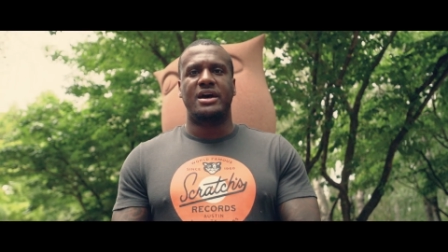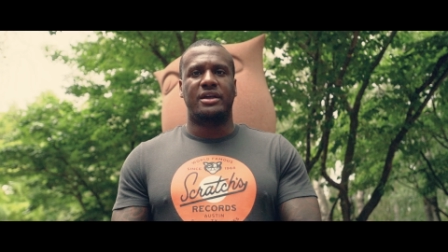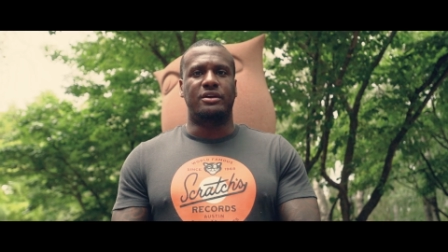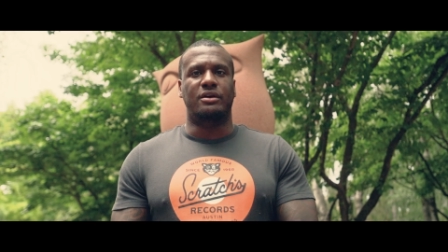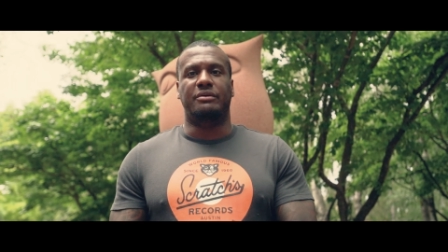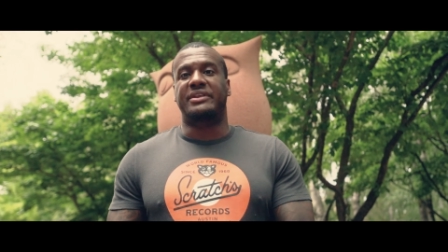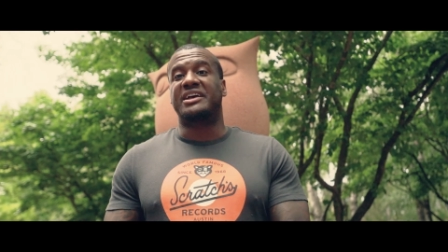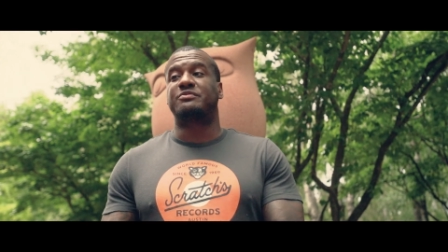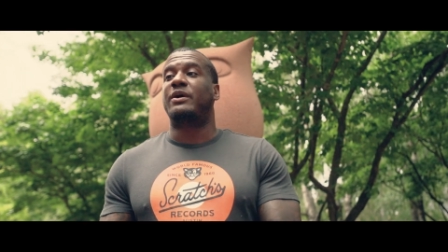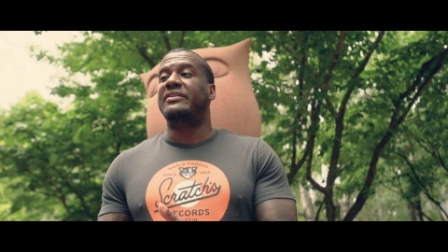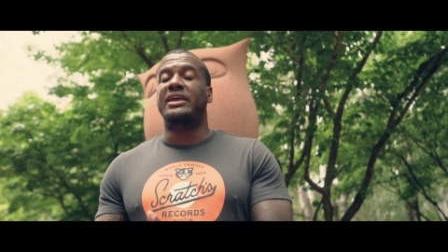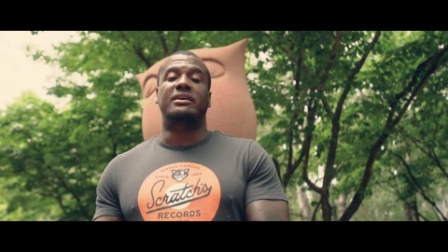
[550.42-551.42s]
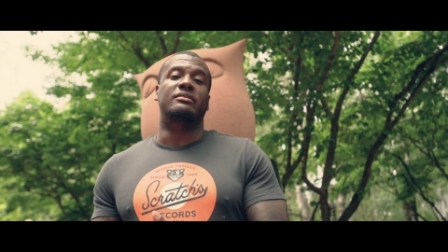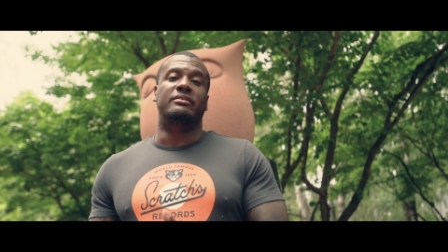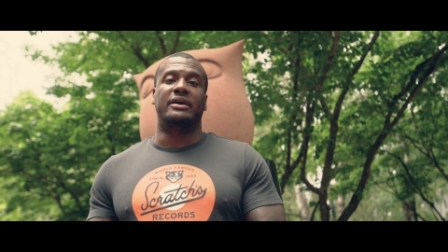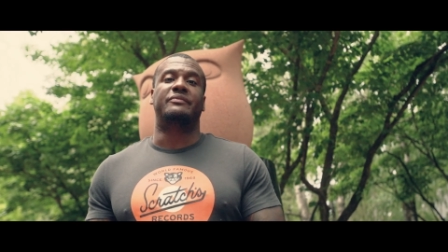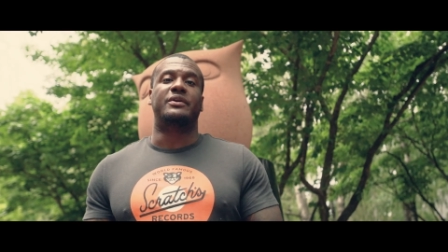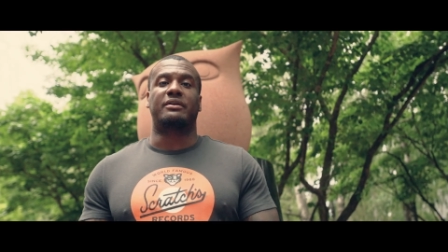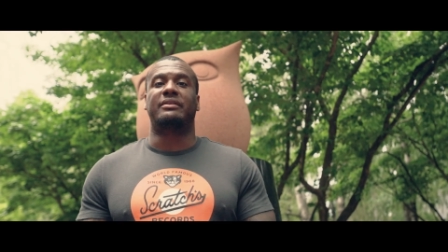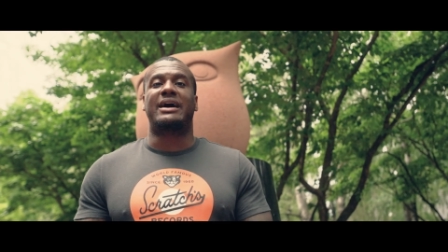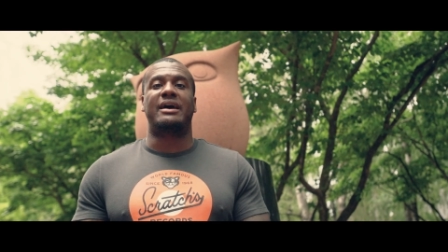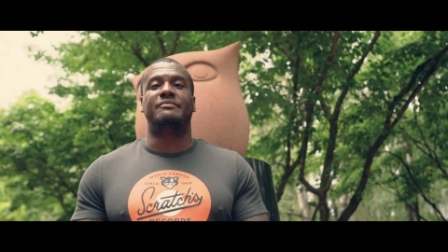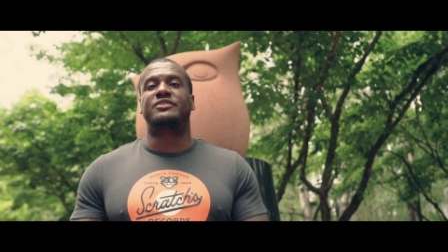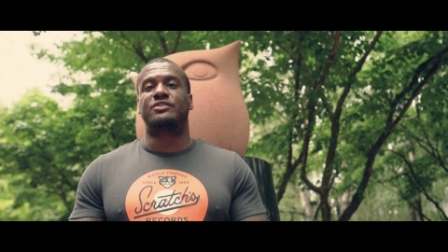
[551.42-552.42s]
You know, that's why they can live their
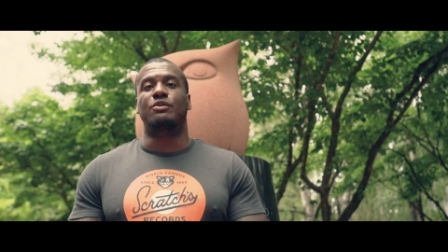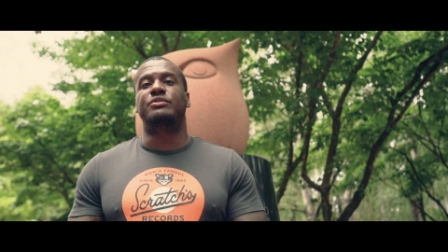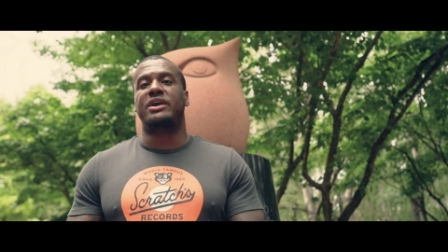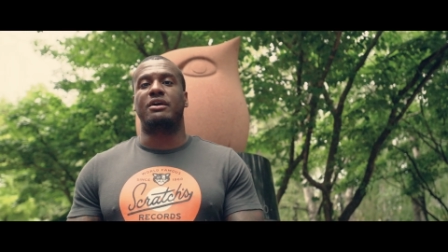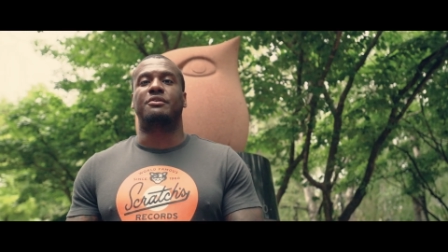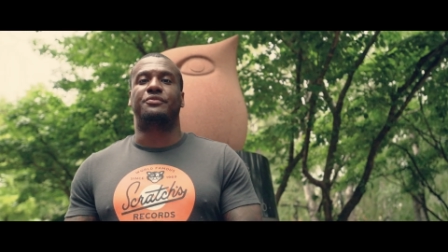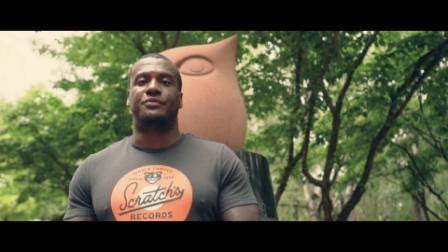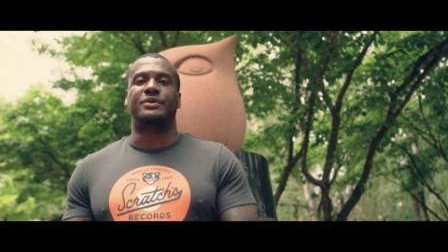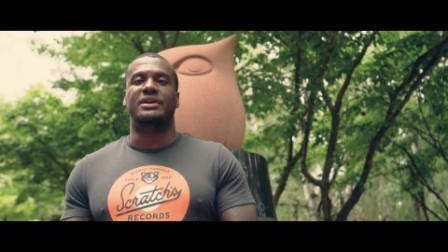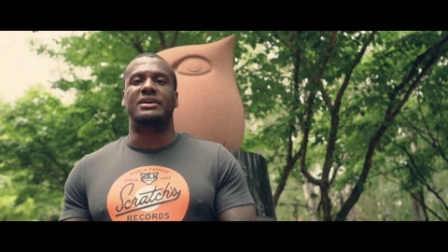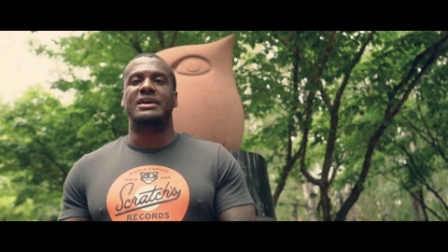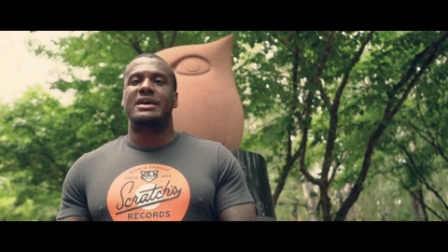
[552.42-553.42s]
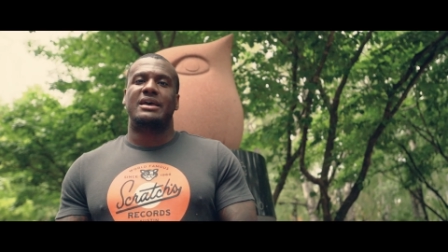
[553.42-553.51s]
lives so carefree